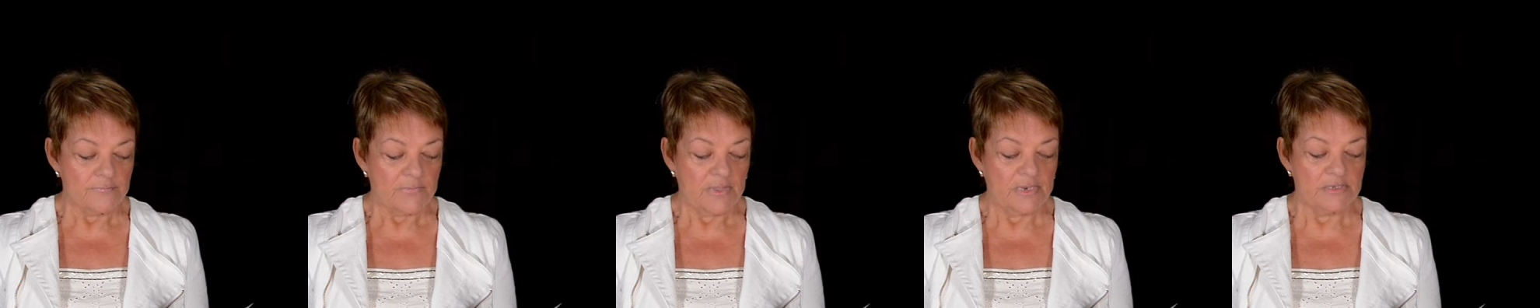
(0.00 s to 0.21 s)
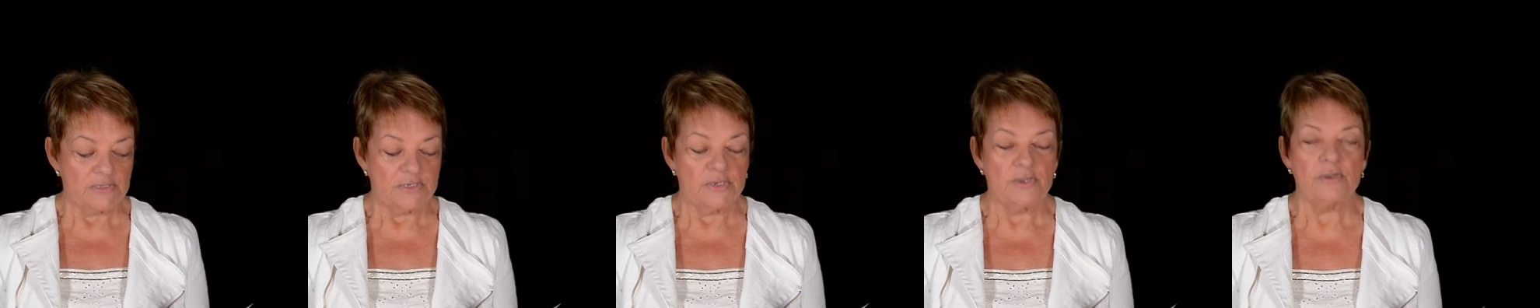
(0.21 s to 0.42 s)

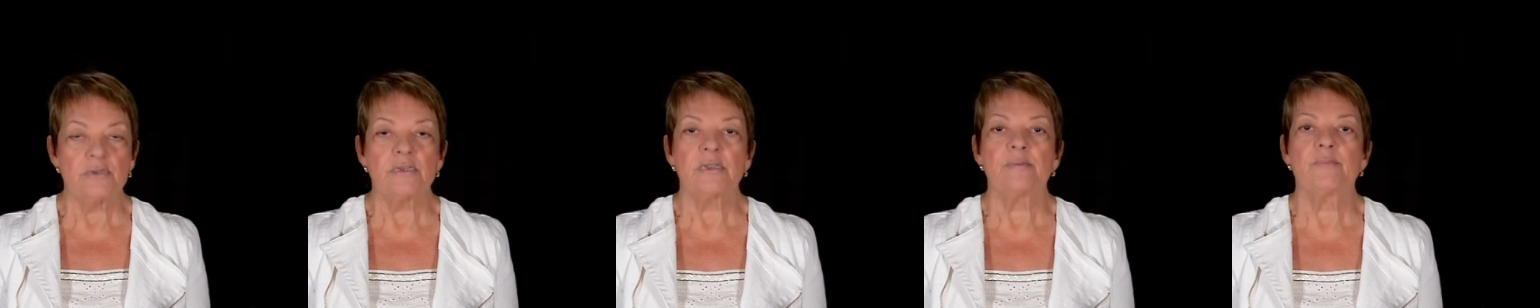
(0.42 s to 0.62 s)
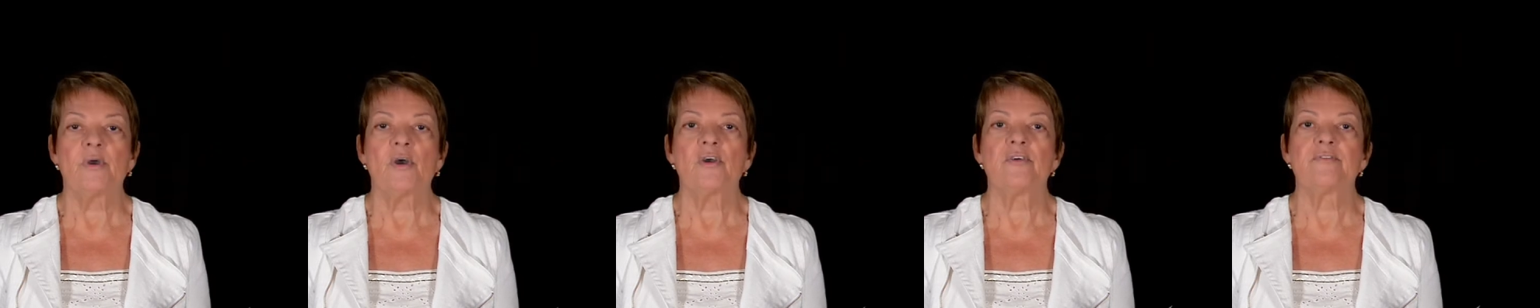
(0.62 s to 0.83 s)
They
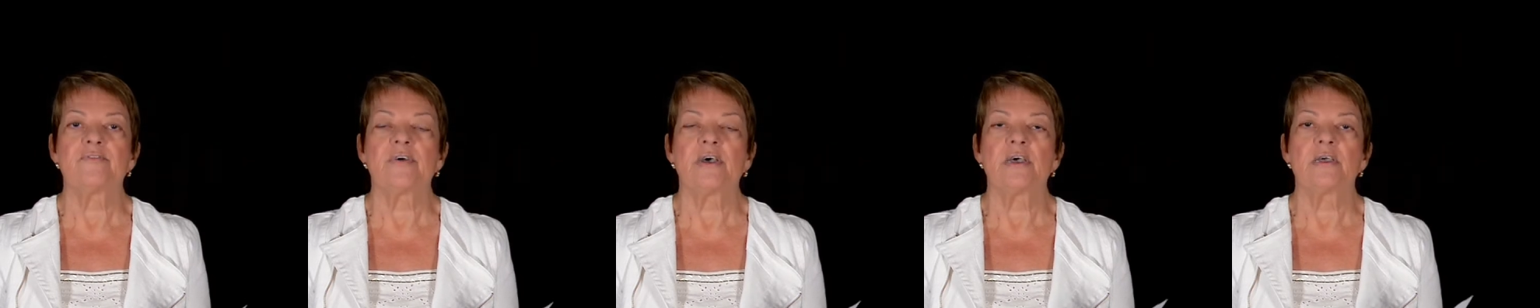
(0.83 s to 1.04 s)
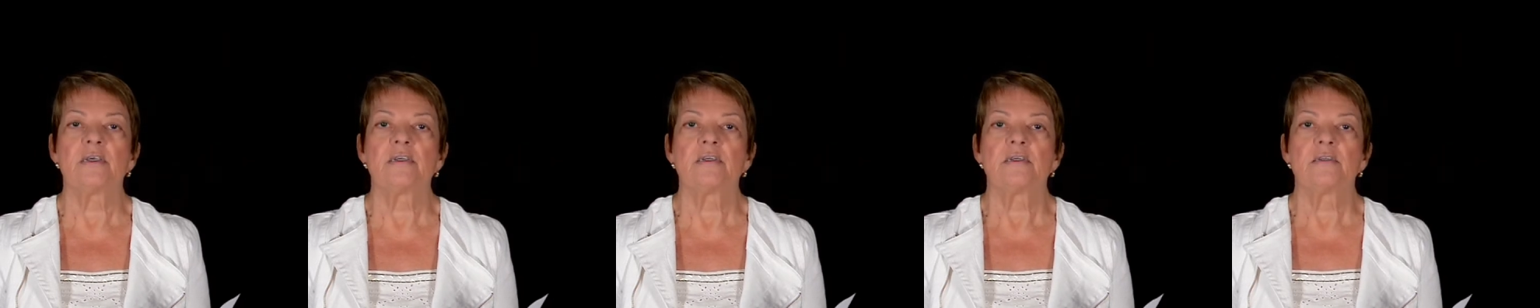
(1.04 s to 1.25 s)
turned him
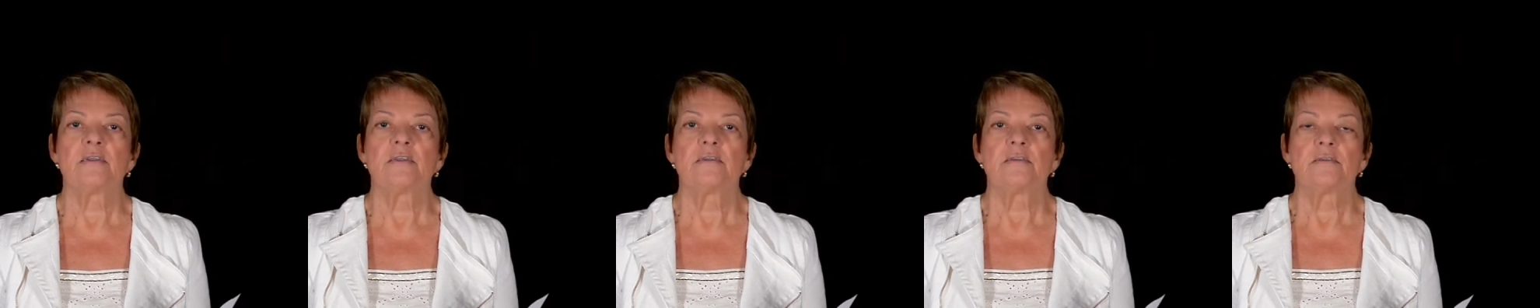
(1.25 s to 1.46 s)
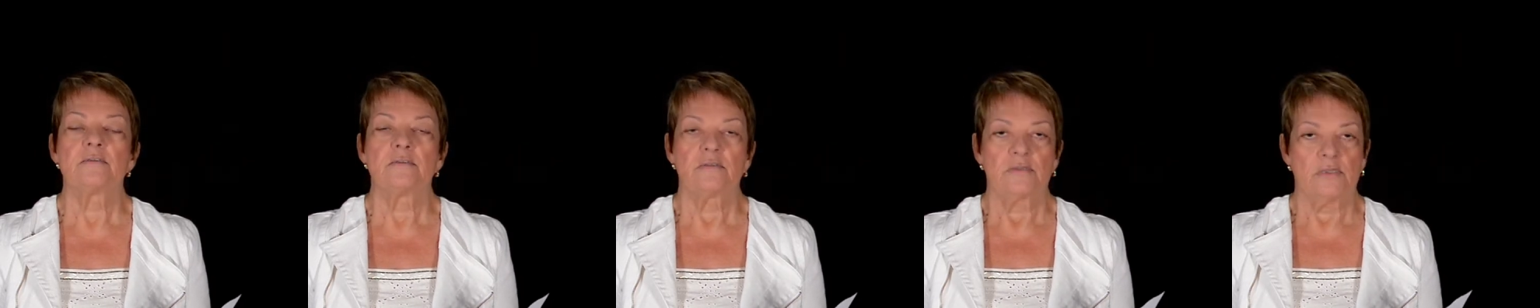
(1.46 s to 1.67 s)
over.
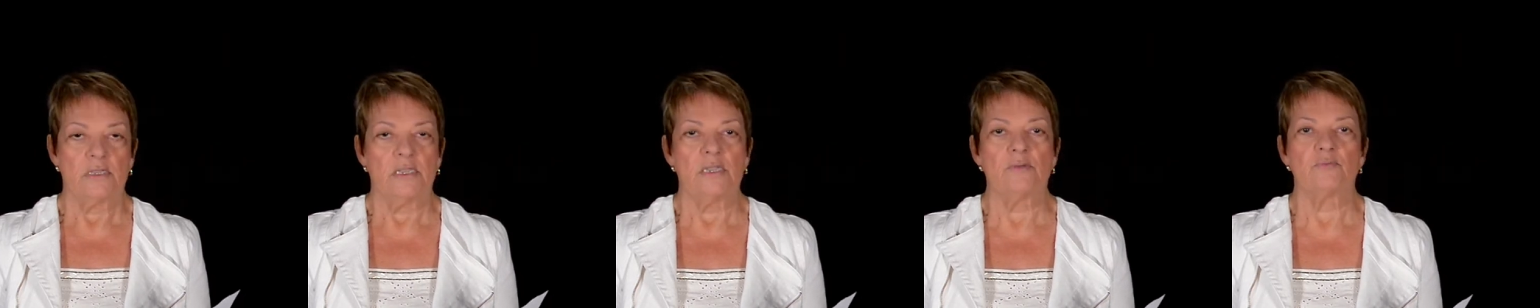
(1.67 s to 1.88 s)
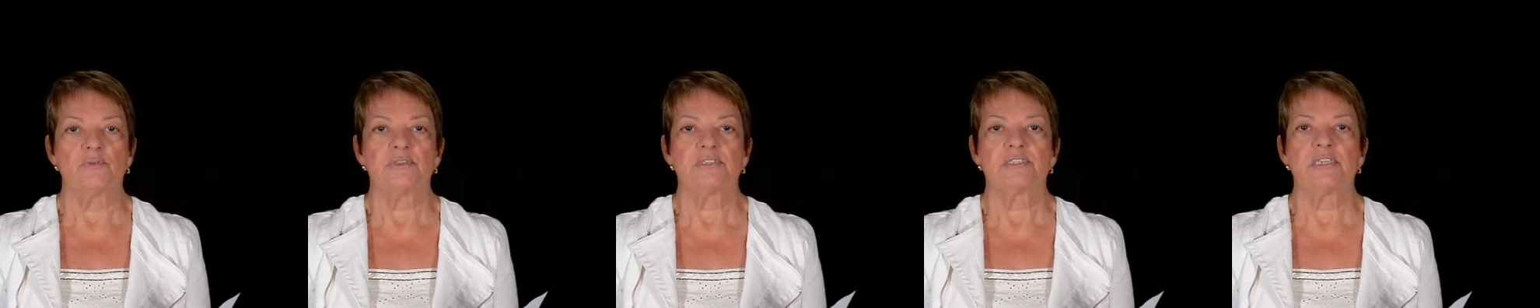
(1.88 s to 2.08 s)

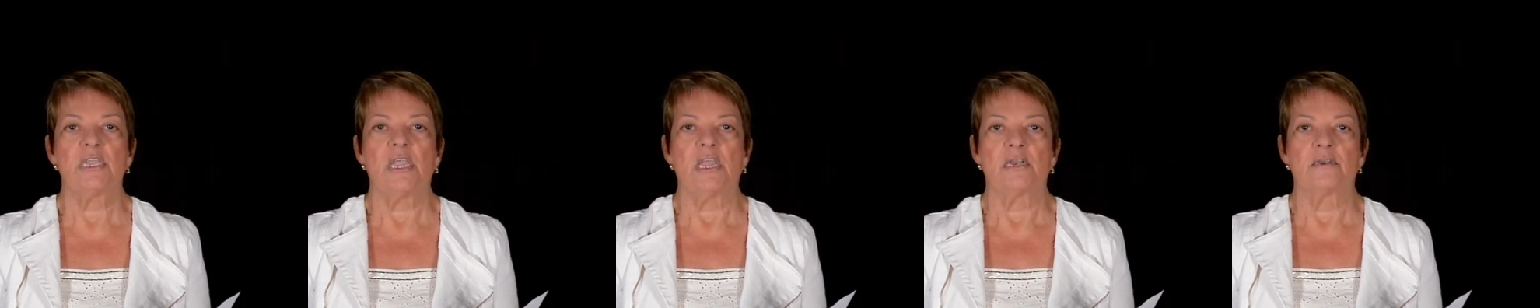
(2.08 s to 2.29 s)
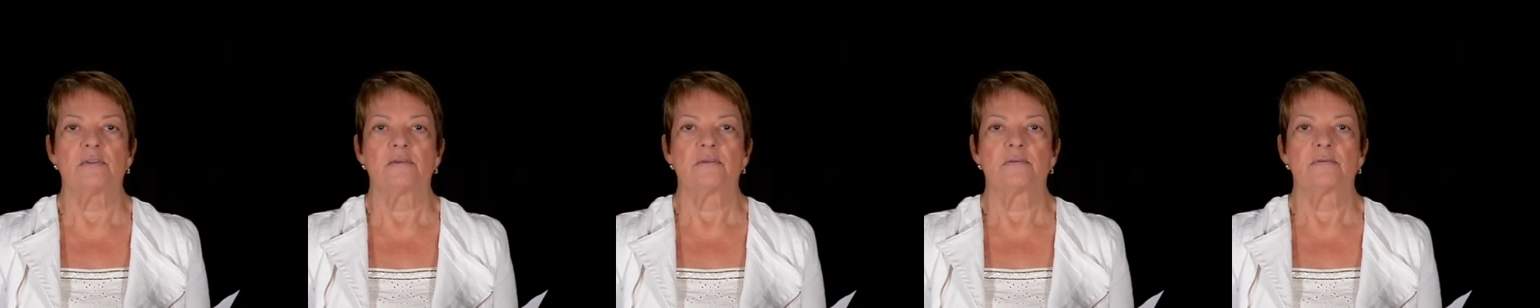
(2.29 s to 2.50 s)
He was
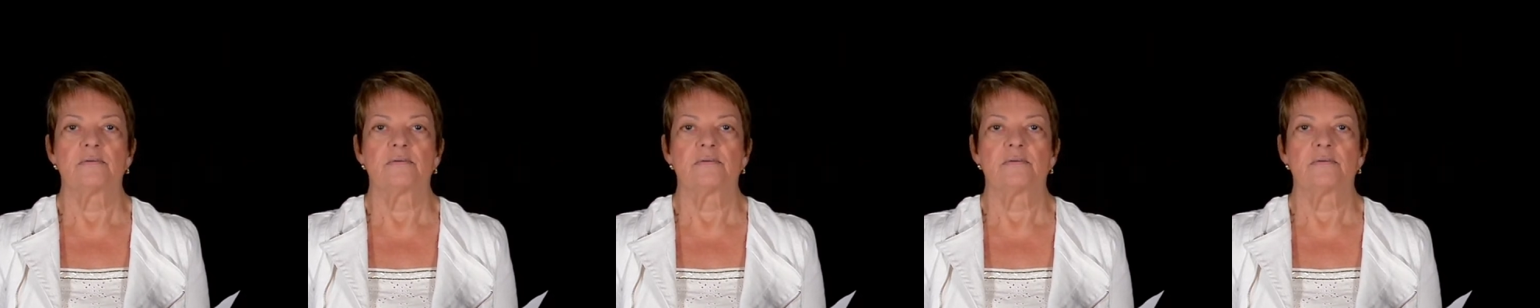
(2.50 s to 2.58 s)
dead.